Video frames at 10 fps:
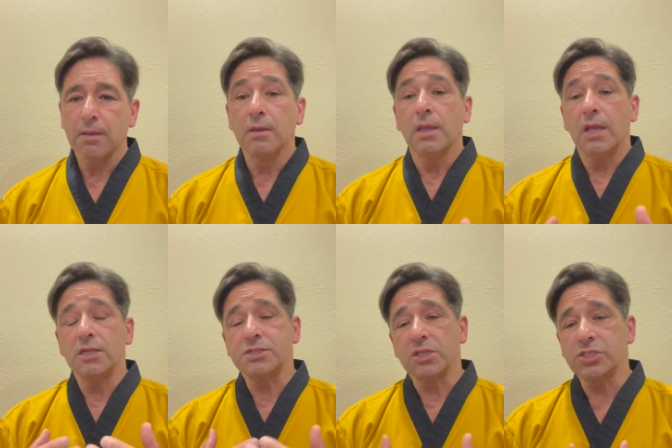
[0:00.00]
It
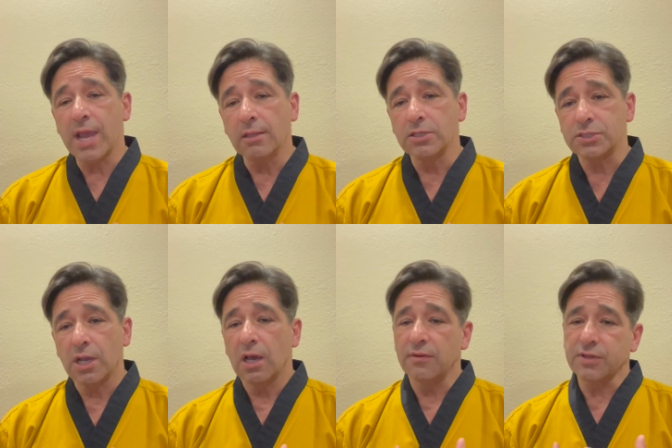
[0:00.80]
is the challenge
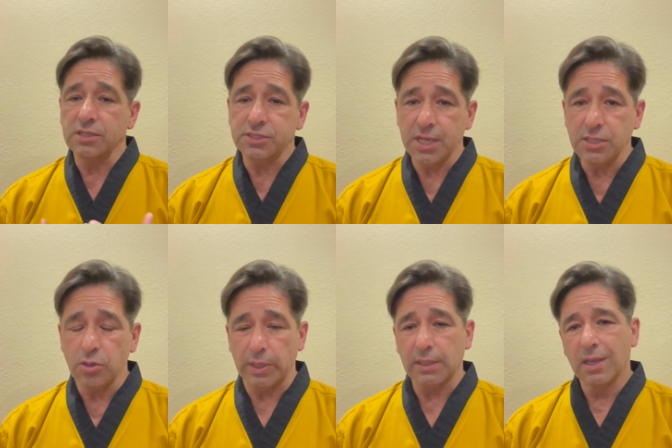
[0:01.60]
of
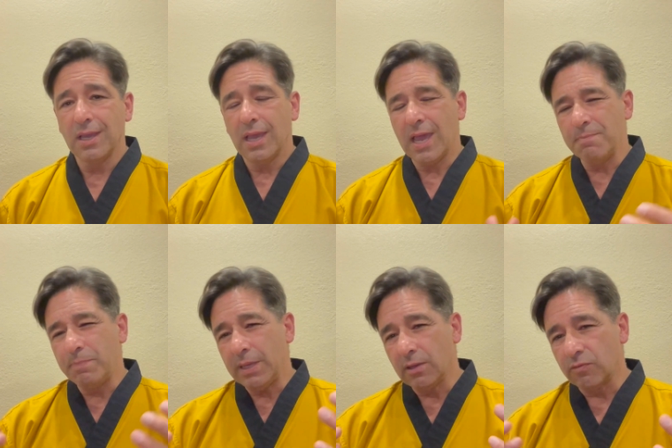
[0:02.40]
continuing and
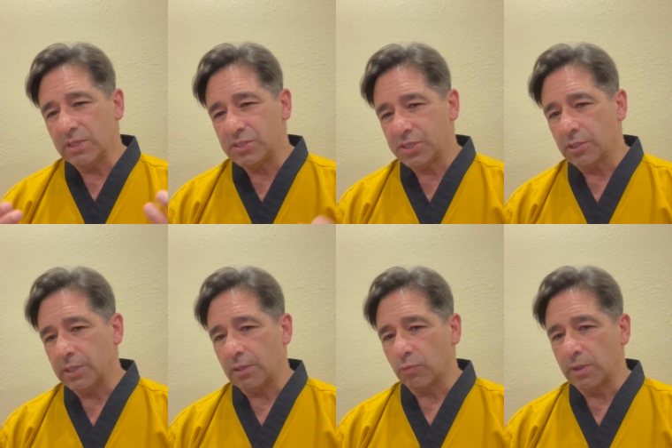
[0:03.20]
being
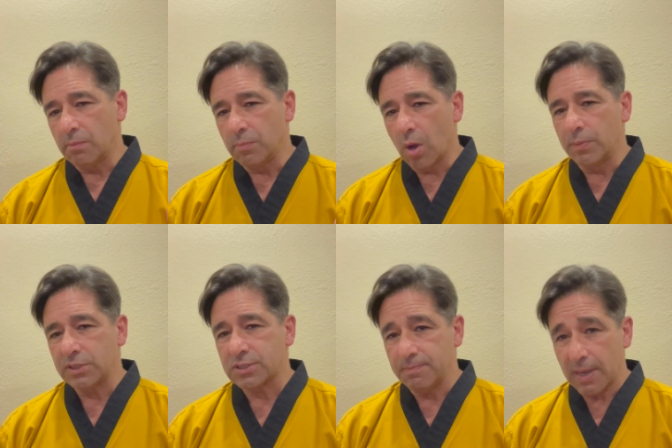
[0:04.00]
resilient when the
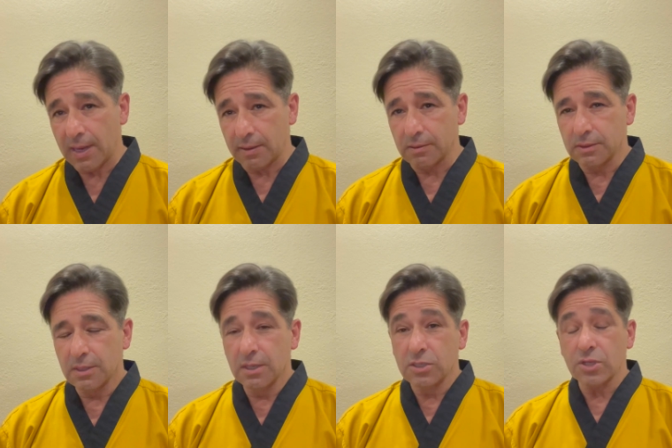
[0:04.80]
moments matter.
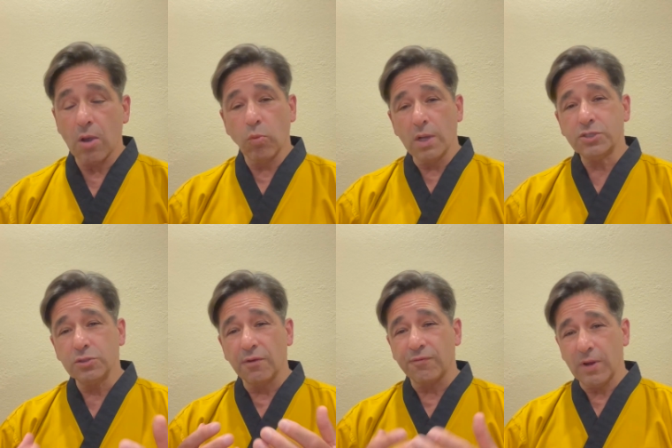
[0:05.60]
So I want you
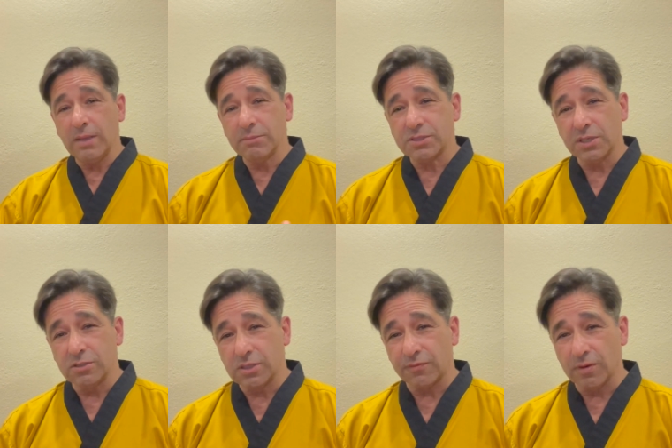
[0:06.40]
to frame this in a
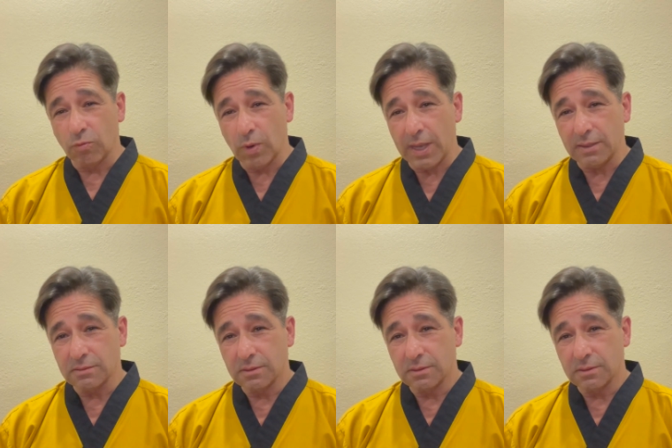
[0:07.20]
different way.